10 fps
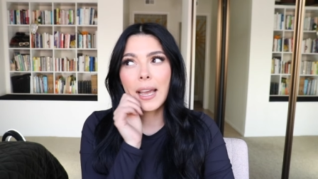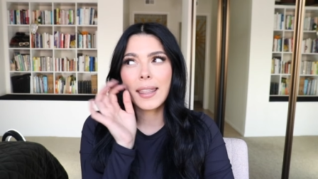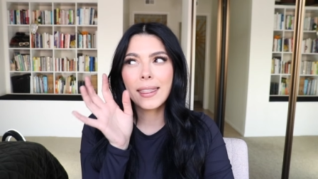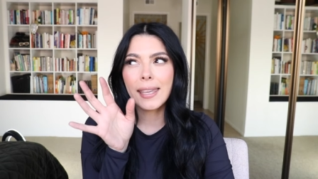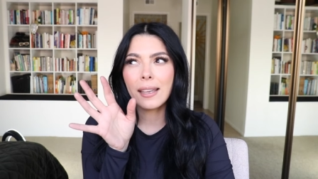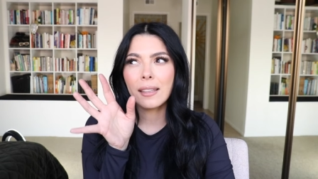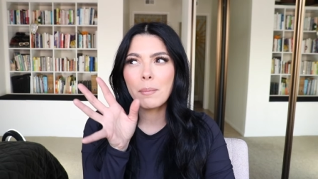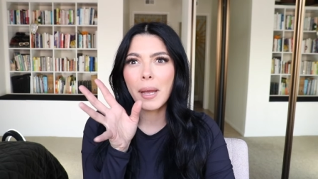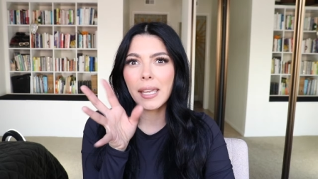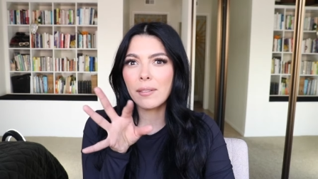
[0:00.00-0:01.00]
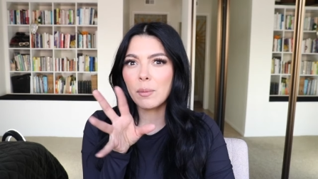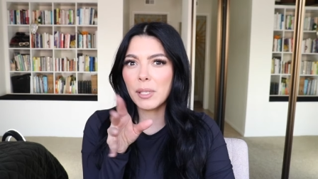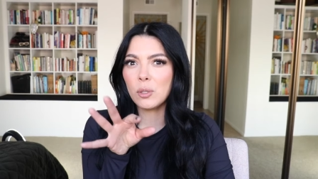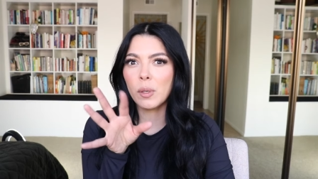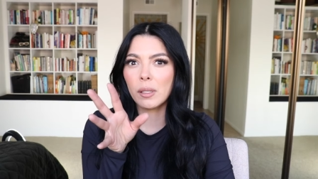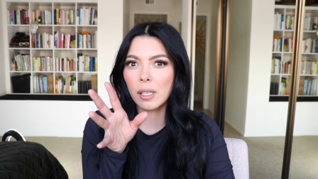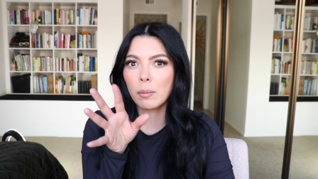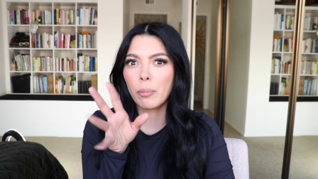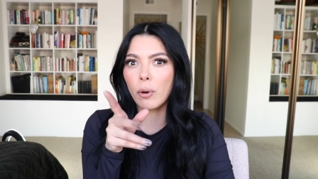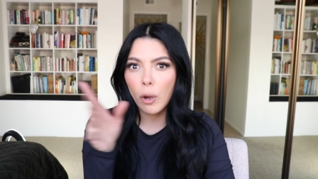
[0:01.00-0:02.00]
I think they might even be doing
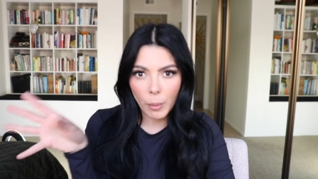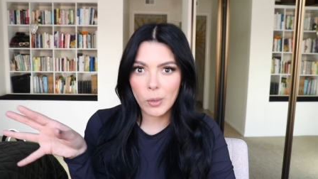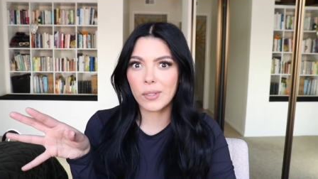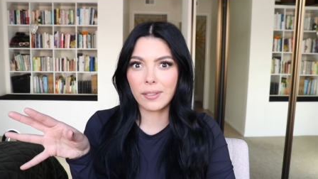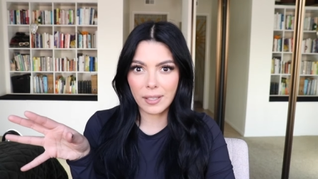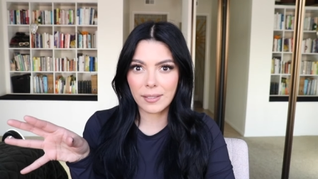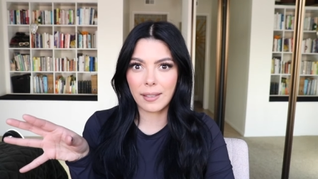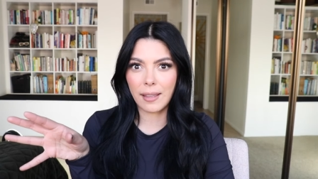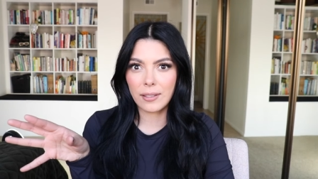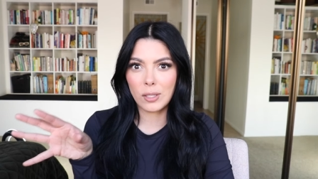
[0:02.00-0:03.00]
like promos and things like that,